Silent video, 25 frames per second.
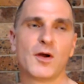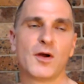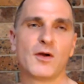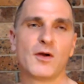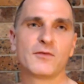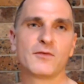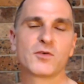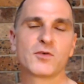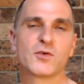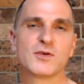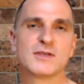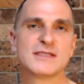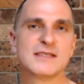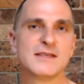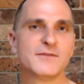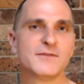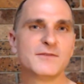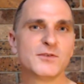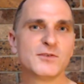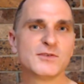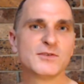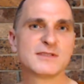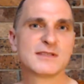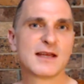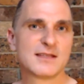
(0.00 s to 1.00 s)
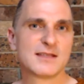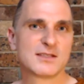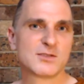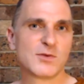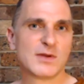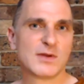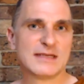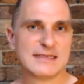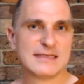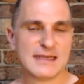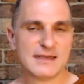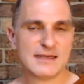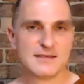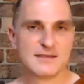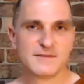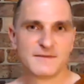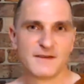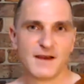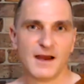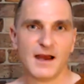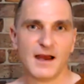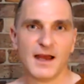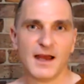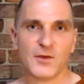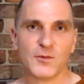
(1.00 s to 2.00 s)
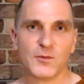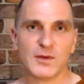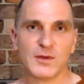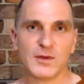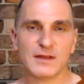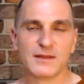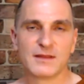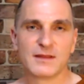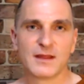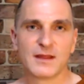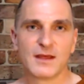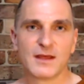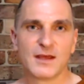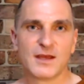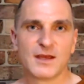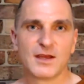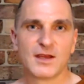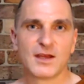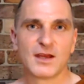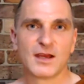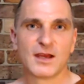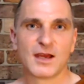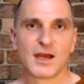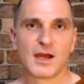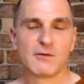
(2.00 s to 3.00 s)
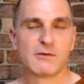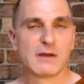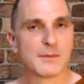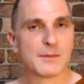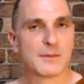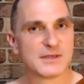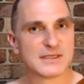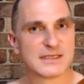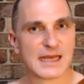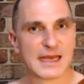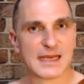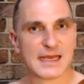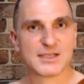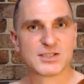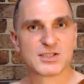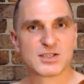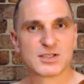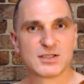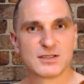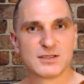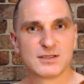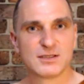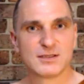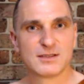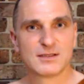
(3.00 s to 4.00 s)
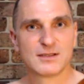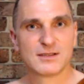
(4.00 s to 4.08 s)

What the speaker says: Of course, if you start to identify it with a reputation,